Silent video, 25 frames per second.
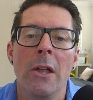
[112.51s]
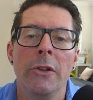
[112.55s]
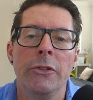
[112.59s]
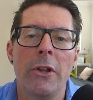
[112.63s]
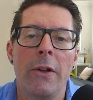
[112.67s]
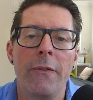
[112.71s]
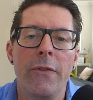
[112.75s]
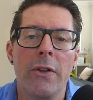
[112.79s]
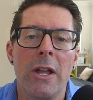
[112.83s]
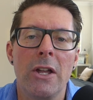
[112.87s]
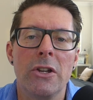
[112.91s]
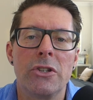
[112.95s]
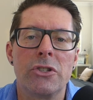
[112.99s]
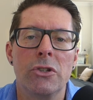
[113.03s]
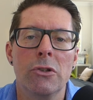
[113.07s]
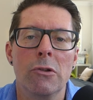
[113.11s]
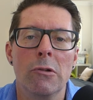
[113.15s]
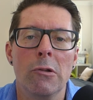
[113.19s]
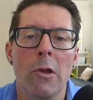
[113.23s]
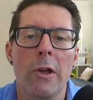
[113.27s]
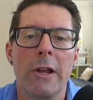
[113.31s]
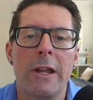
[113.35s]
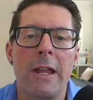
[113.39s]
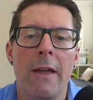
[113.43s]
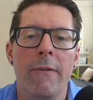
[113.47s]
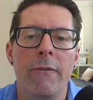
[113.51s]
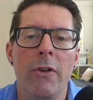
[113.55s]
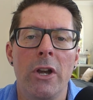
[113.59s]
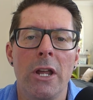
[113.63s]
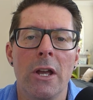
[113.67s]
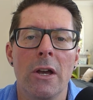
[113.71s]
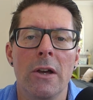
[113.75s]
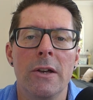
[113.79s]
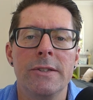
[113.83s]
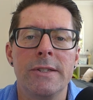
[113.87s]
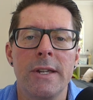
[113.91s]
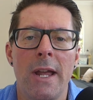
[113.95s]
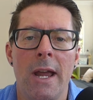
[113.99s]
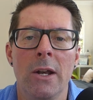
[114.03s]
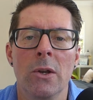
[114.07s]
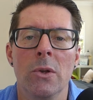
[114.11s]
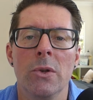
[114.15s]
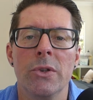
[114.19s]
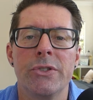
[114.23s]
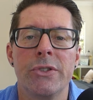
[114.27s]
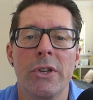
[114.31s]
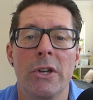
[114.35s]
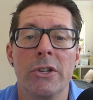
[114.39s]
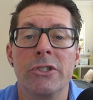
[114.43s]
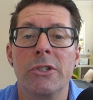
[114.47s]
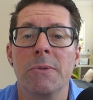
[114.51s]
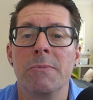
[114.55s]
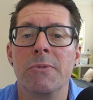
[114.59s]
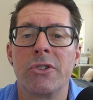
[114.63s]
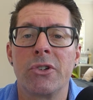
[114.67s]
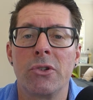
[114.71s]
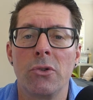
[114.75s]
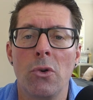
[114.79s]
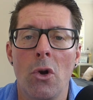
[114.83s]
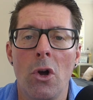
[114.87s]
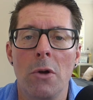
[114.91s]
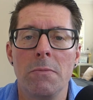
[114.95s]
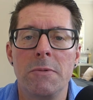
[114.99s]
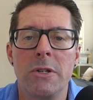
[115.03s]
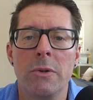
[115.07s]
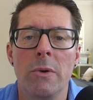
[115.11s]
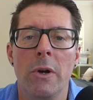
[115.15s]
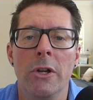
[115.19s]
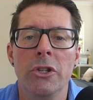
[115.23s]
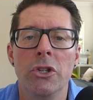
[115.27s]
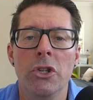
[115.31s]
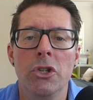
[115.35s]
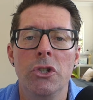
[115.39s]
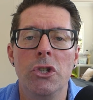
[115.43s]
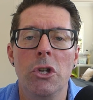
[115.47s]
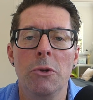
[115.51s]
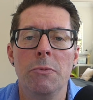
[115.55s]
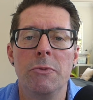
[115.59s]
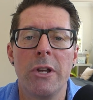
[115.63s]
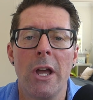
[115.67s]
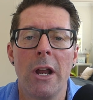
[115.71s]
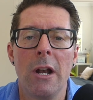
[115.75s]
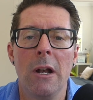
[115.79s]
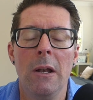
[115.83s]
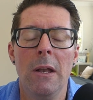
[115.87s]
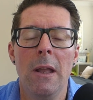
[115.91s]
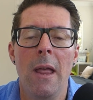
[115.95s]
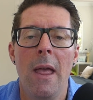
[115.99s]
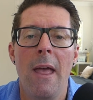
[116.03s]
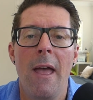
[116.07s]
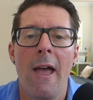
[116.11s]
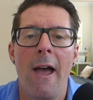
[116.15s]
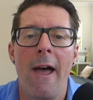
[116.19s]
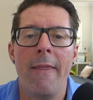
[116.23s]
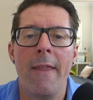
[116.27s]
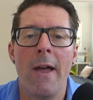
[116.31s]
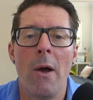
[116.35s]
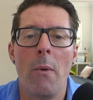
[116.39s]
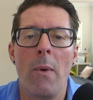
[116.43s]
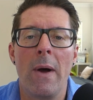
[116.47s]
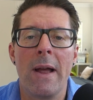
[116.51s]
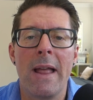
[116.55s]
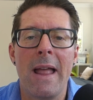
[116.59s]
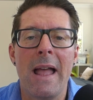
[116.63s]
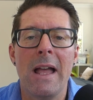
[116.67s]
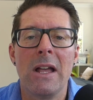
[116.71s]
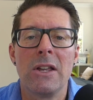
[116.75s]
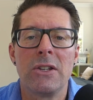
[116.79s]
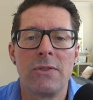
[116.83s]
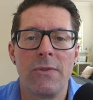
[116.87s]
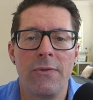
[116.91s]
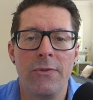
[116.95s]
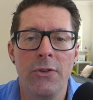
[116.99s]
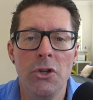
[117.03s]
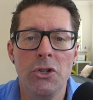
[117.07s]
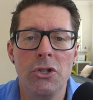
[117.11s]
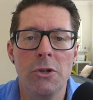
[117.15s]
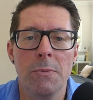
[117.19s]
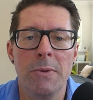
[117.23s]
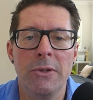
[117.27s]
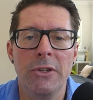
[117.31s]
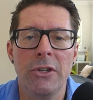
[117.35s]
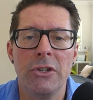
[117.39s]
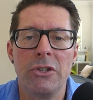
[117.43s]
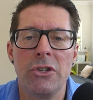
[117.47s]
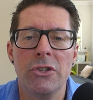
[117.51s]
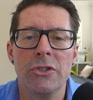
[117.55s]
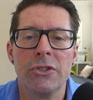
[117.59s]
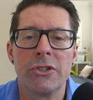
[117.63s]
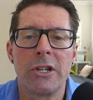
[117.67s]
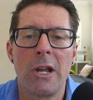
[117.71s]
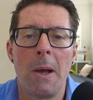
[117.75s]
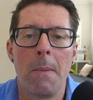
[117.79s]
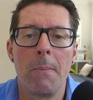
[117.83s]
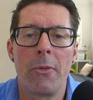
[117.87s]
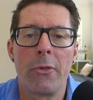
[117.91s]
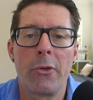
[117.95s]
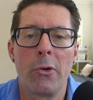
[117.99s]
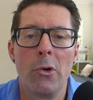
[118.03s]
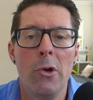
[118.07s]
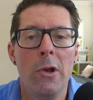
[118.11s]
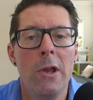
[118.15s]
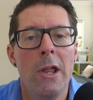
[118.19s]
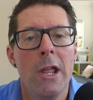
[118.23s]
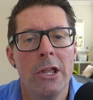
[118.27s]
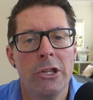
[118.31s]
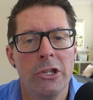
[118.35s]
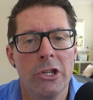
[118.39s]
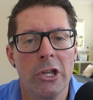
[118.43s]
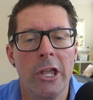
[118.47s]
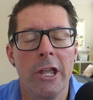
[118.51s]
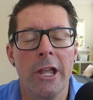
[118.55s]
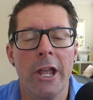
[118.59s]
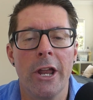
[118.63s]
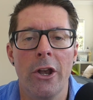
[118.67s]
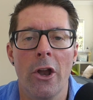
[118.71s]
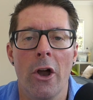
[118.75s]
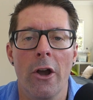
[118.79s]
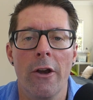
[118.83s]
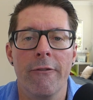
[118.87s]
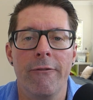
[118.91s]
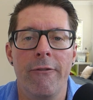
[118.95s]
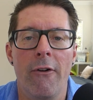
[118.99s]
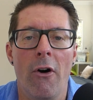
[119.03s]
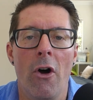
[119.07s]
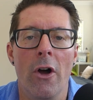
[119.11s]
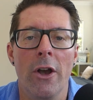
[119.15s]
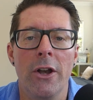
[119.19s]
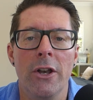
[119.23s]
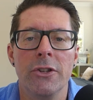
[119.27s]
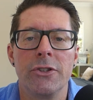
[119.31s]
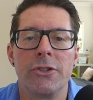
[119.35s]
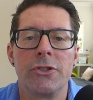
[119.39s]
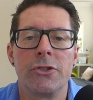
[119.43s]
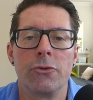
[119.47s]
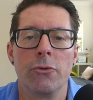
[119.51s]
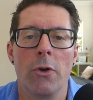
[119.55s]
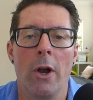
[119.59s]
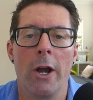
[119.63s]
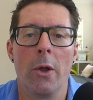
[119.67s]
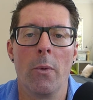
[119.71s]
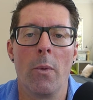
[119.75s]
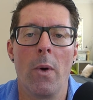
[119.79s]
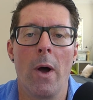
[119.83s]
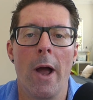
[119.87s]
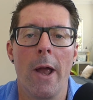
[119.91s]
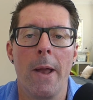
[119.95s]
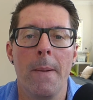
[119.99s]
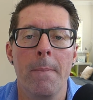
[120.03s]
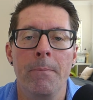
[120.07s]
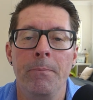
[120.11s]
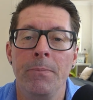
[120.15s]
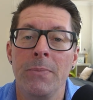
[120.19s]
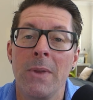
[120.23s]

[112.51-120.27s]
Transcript: Don't forget to like our videos and also subscribe to our YouTube channel, and that way, as future positions come through, you can get notified straight away.